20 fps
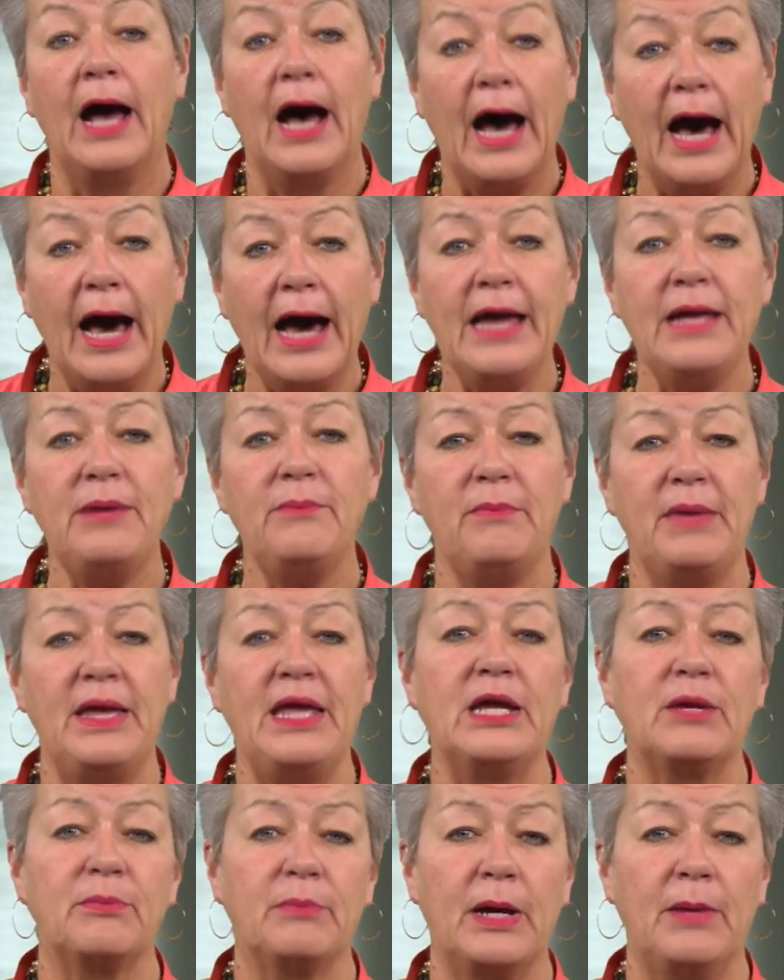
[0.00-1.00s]
I
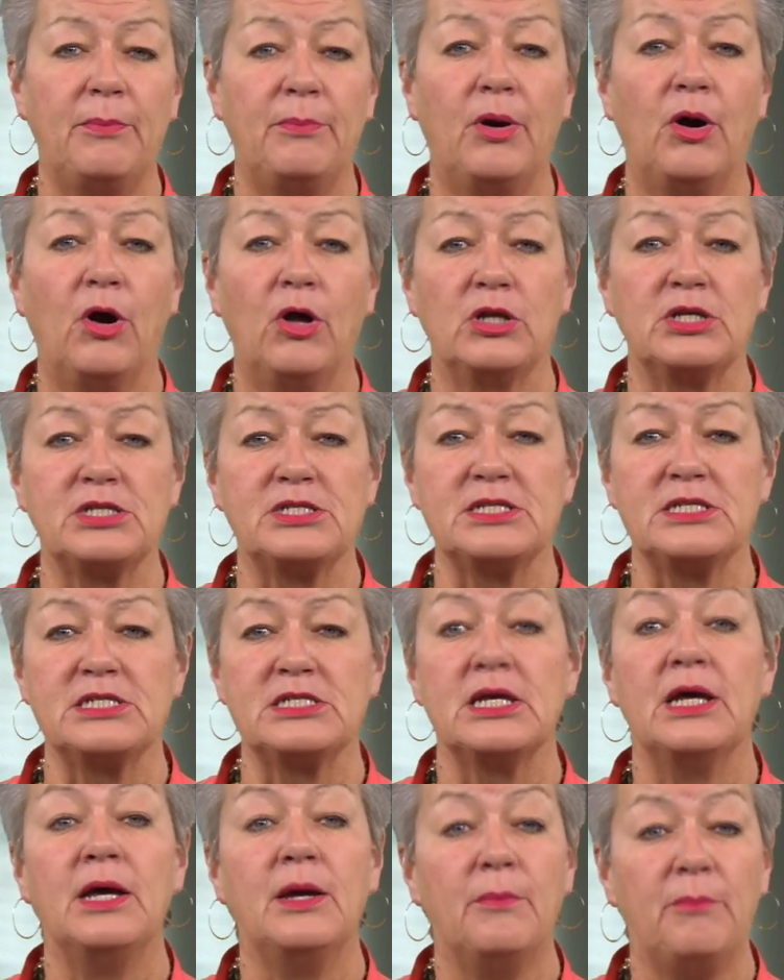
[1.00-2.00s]
make my policies
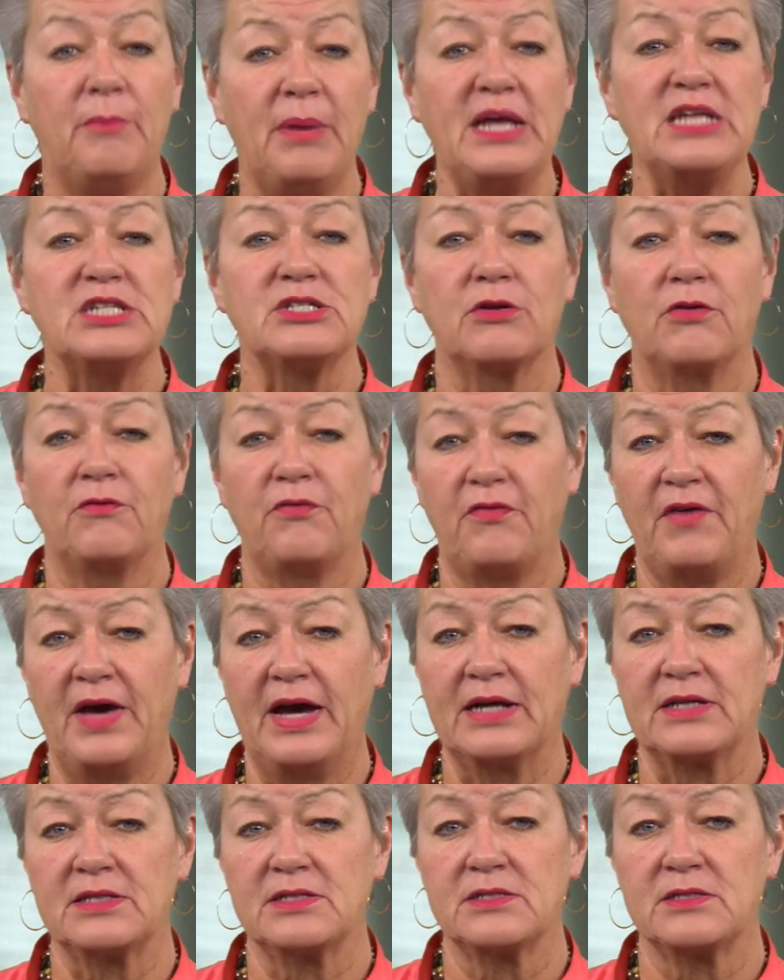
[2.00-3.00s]
based on
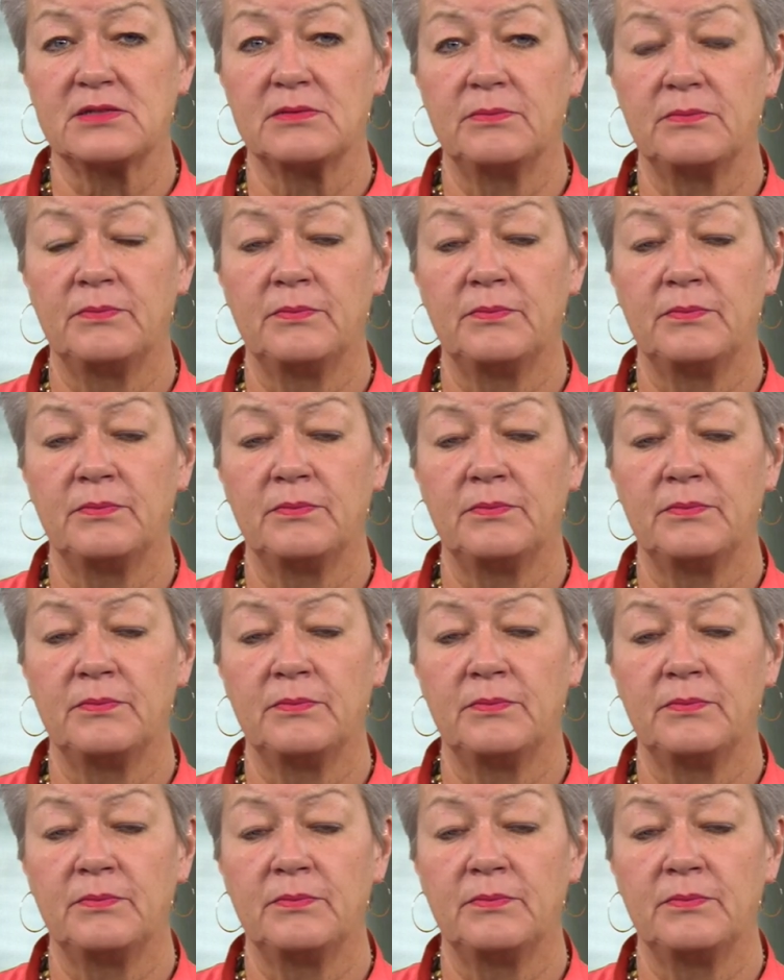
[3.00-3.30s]
facts.